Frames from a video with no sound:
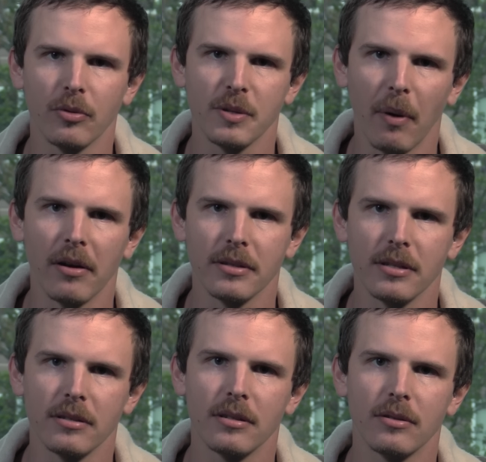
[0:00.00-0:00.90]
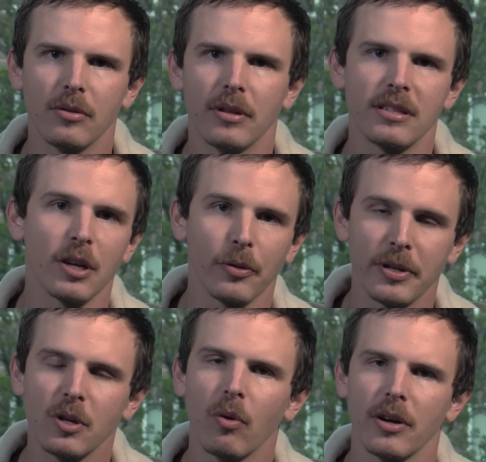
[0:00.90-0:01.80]
responses to the
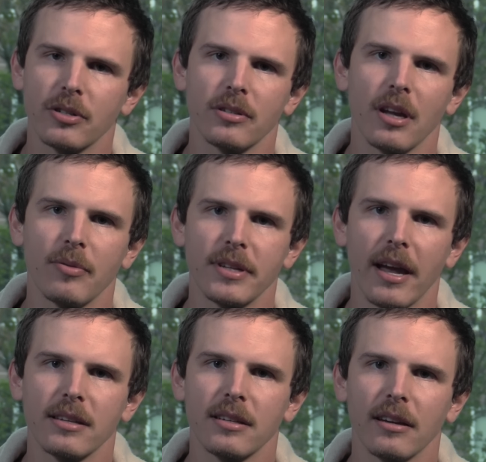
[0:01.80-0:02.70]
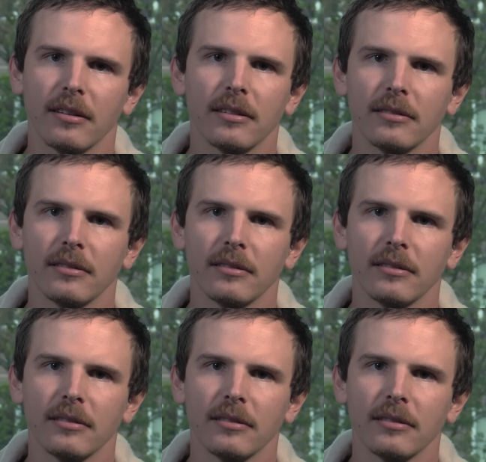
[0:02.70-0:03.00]
serious questions I was asking.